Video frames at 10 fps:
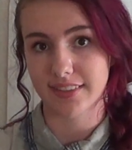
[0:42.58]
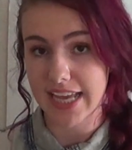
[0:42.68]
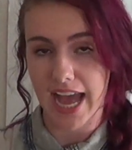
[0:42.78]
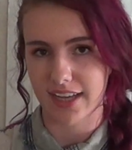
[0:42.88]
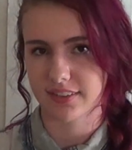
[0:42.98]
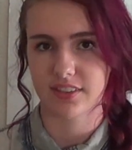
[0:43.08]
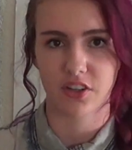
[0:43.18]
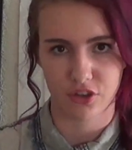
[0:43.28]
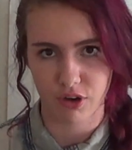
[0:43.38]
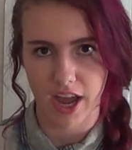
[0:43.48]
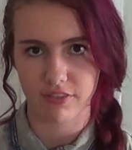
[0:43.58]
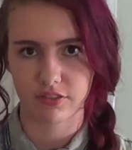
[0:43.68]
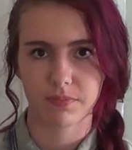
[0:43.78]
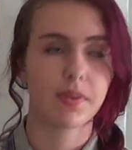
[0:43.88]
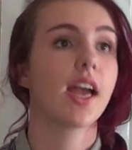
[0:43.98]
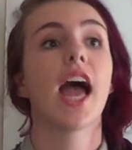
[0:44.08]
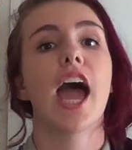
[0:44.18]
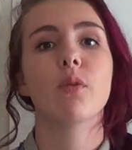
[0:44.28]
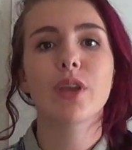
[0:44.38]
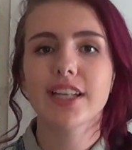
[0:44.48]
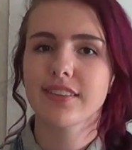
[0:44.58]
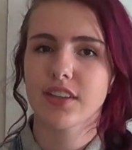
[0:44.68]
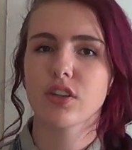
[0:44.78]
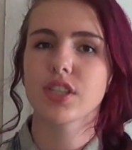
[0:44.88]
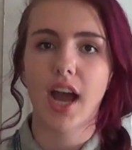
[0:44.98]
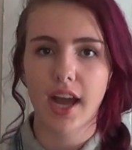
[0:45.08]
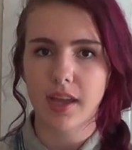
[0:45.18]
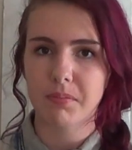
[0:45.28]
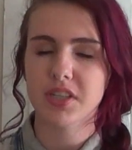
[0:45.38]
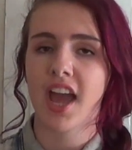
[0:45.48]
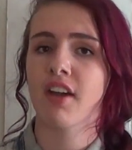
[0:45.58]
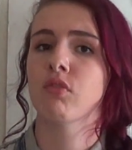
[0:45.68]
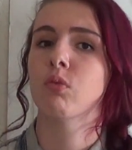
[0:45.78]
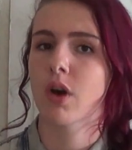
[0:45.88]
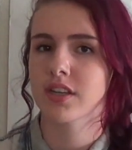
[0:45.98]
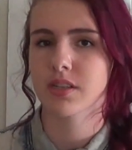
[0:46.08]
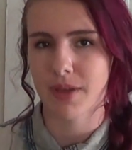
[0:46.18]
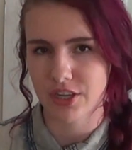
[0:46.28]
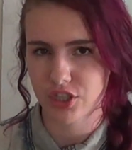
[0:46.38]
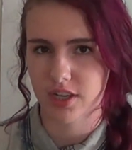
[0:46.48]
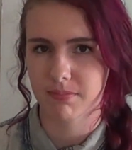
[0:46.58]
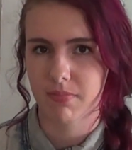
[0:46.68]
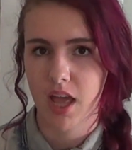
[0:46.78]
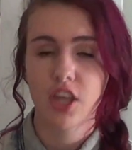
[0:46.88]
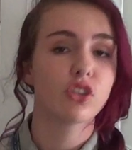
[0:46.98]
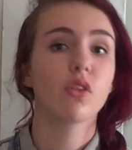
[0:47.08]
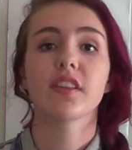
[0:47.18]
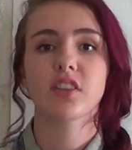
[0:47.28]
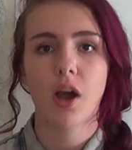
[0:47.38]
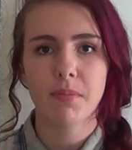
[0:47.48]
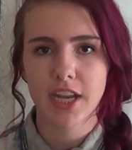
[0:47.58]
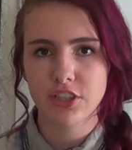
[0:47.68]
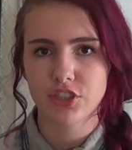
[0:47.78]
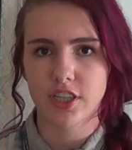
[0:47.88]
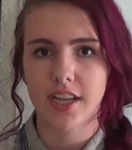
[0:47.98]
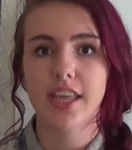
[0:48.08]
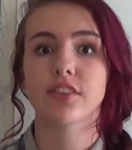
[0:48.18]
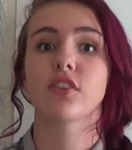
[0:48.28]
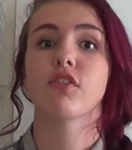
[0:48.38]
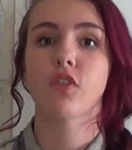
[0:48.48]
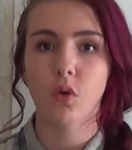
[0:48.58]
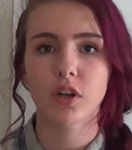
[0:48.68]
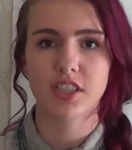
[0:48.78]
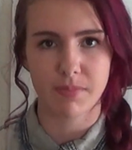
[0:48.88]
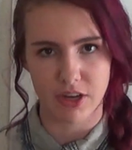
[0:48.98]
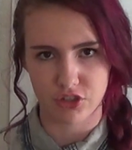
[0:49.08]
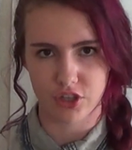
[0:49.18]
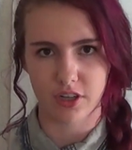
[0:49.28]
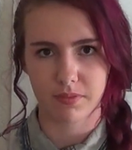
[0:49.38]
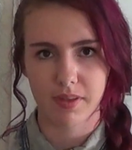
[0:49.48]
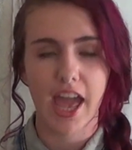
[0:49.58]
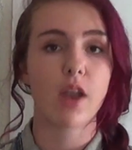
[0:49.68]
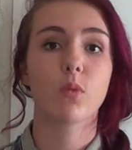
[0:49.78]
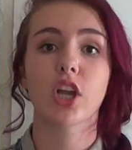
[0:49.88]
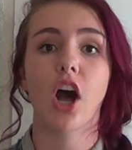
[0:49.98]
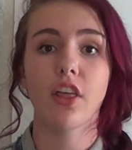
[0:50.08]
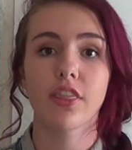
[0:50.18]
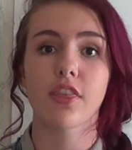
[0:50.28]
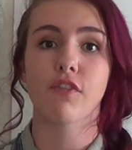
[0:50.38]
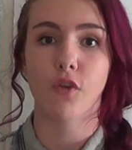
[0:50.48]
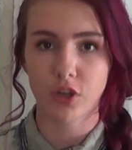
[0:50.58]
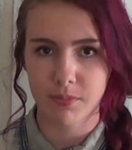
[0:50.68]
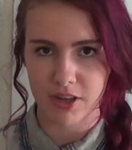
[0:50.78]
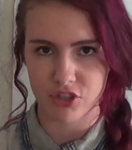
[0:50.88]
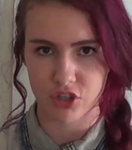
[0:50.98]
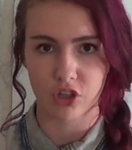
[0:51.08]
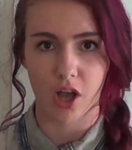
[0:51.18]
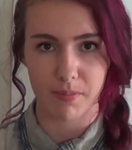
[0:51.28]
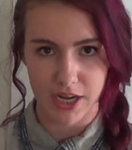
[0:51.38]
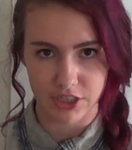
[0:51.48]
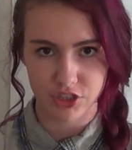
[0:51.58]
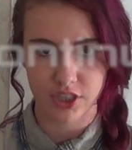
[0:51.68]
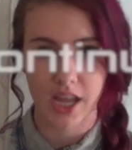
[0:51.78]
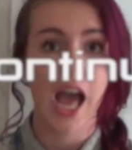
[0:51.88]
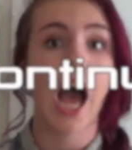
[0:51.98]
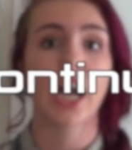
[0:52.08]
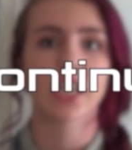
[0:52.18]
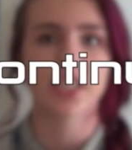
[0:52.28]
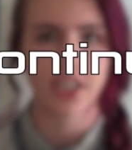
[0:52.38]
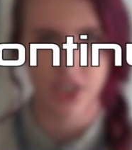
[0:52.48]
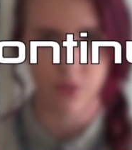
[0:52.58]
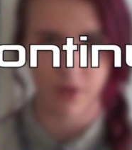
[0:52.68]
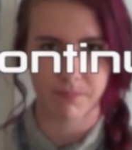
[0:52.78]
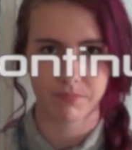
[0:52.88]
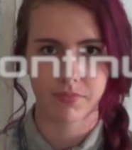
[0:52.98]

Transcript: z axis on a graph. And we consider time to have one dimension. So this combination is four-dimensional, and we call the four-dimensional combination a continuum.